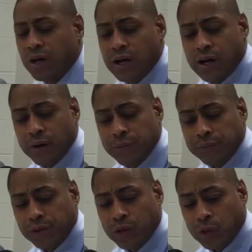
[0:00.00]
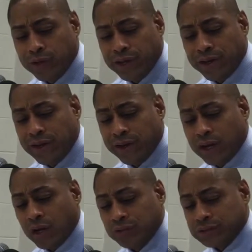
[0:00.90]
And
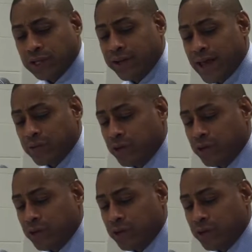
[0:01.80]
then all of a sudden now